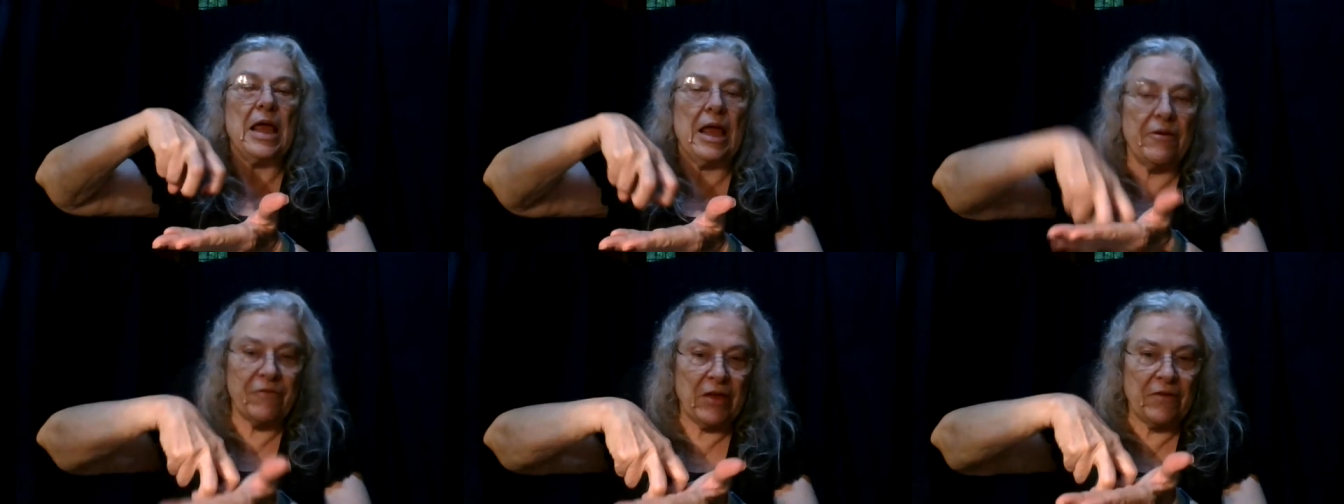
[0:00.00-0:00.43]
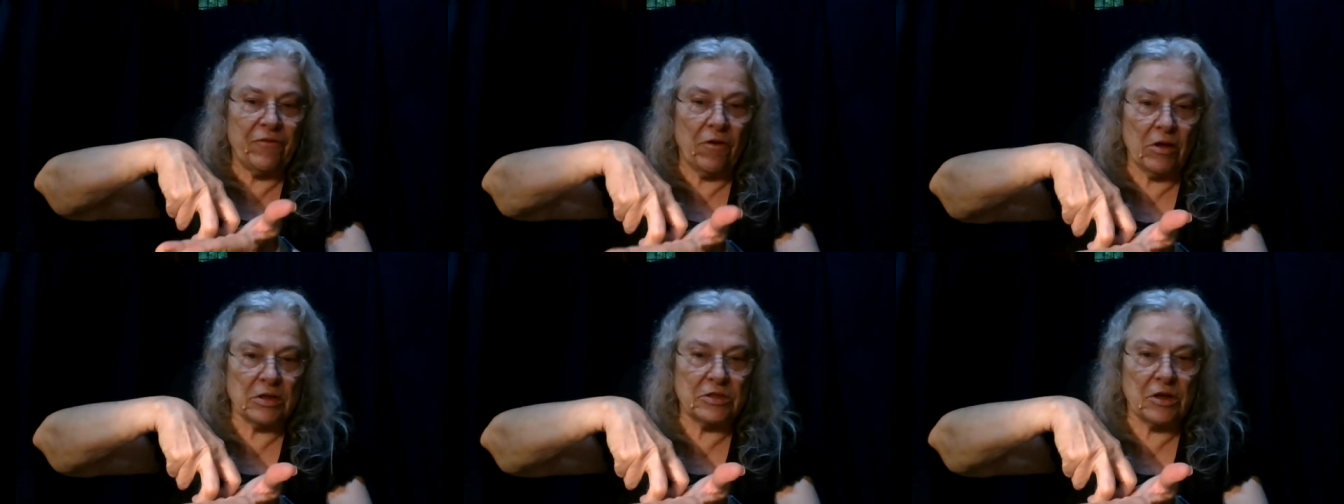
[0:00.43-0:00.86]
If he
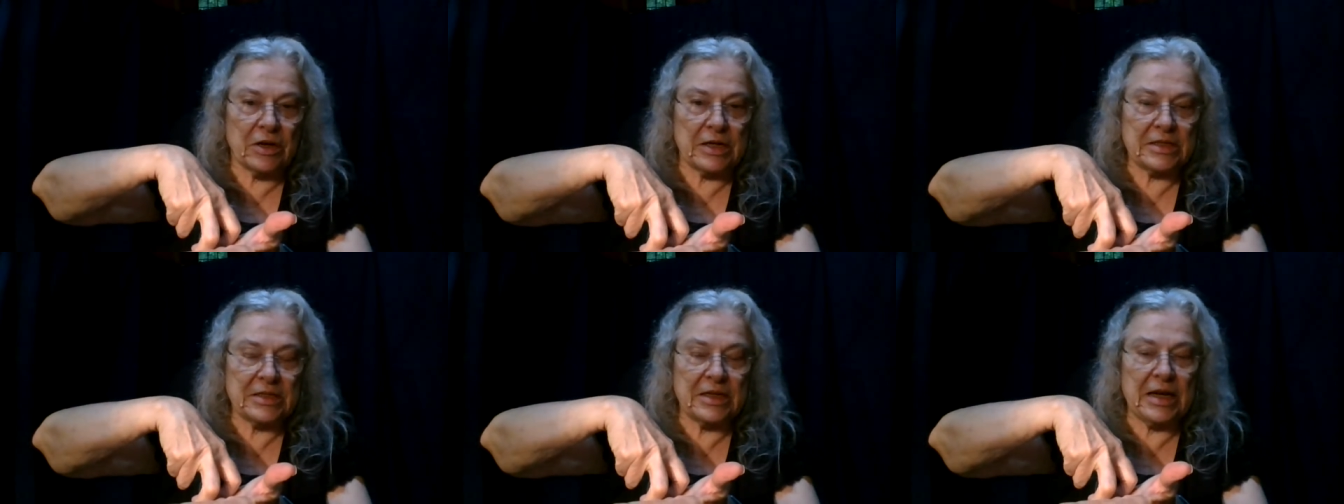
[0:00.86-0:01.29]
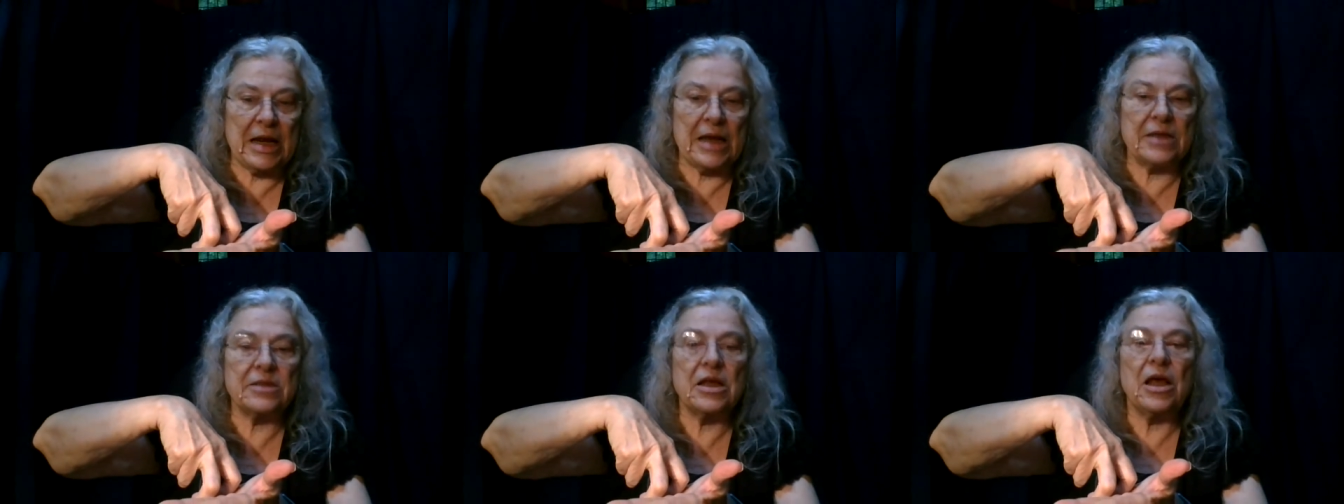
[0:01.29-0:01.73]
falls on his
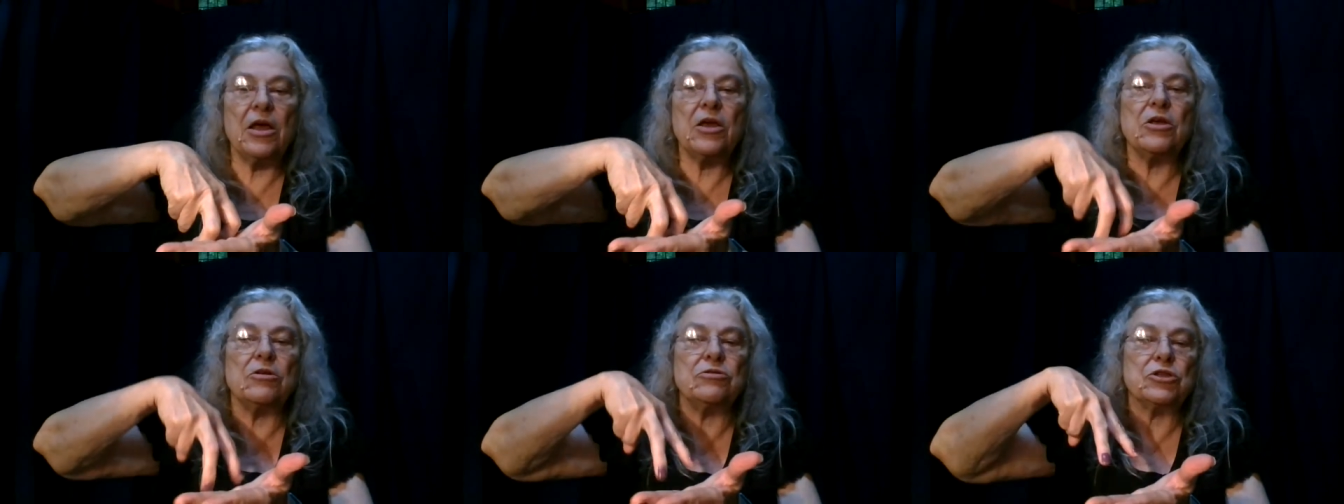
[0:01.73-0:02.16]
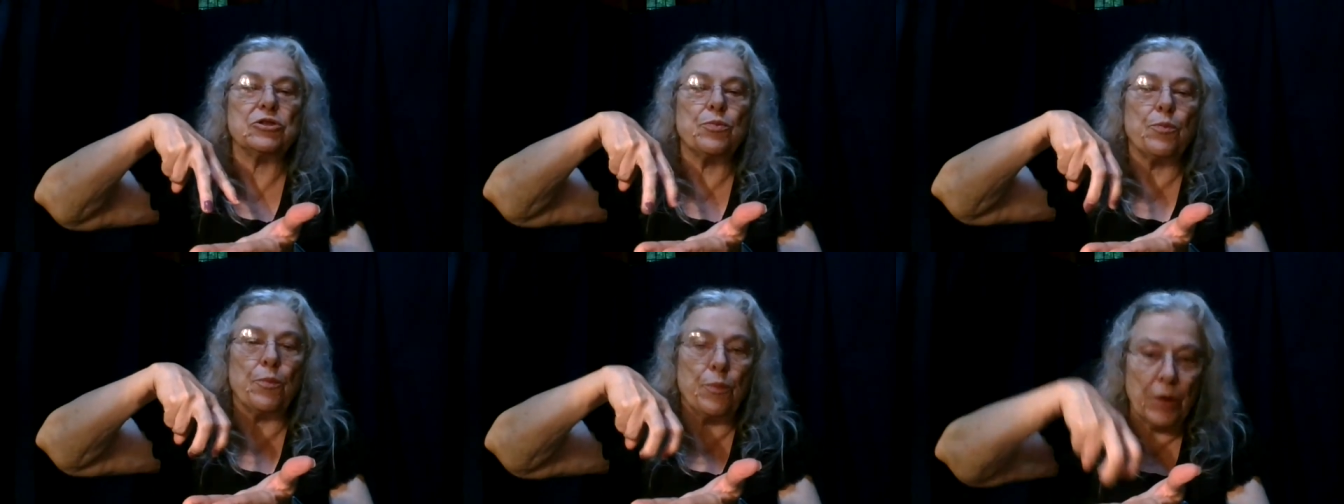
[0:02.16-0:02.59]
knees, you
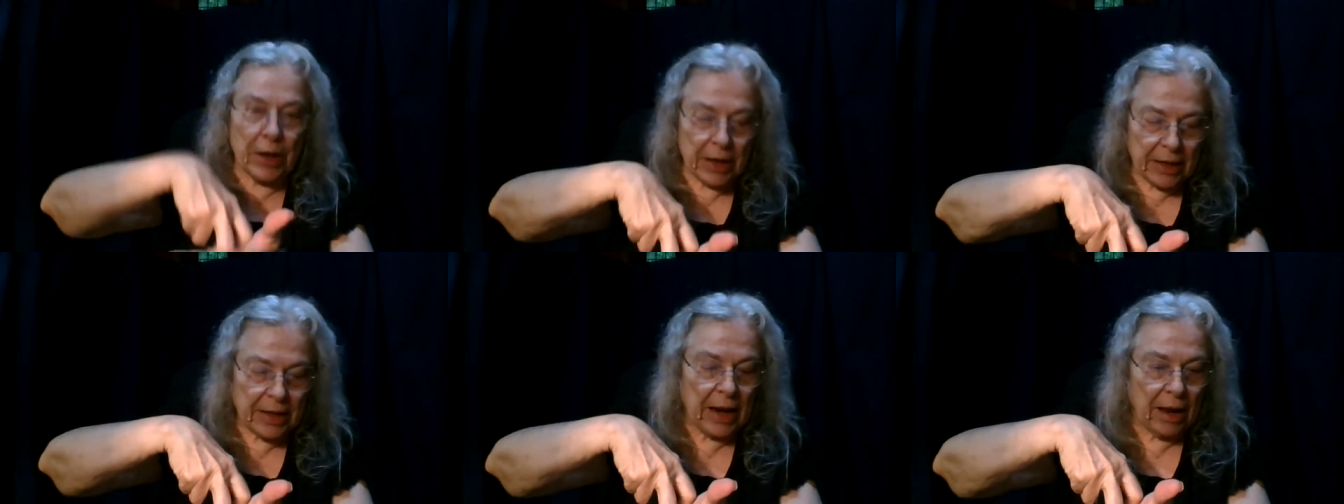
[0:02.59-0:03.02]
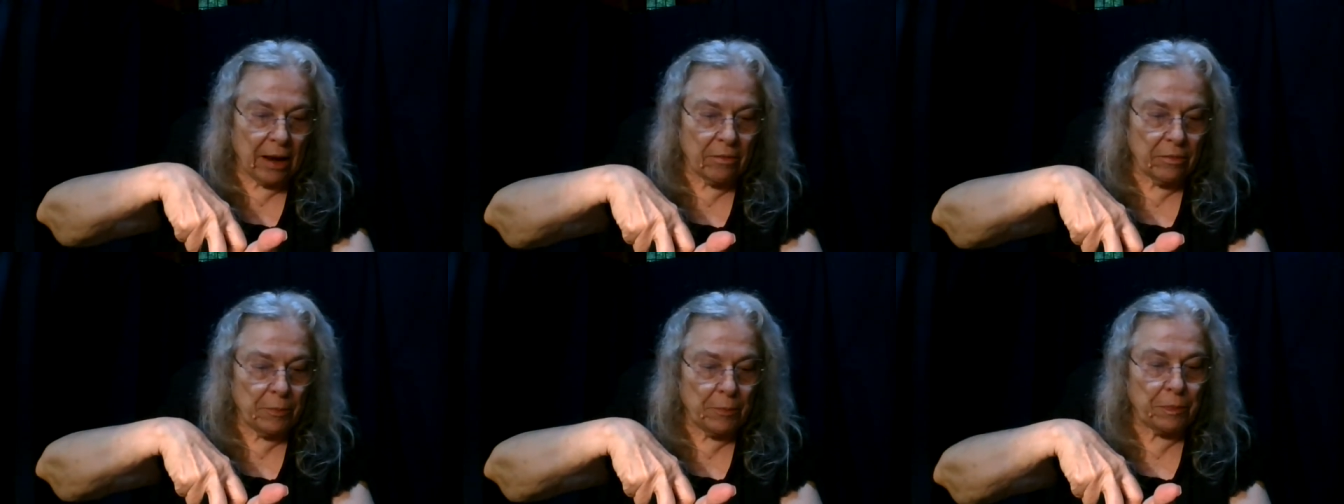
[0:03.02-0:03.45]
just bring it
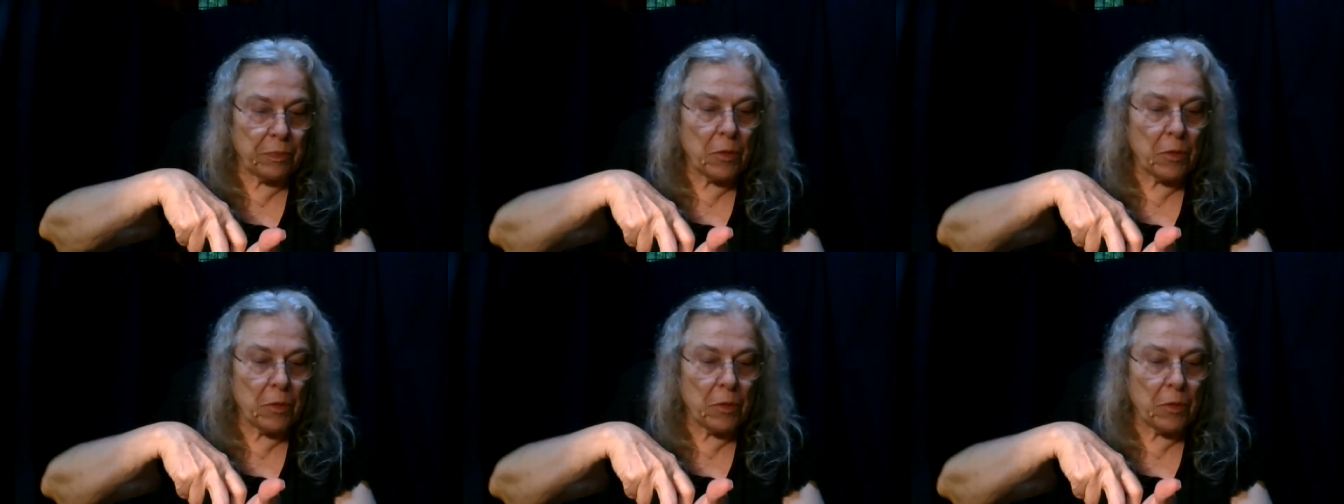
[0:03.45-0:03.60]
down.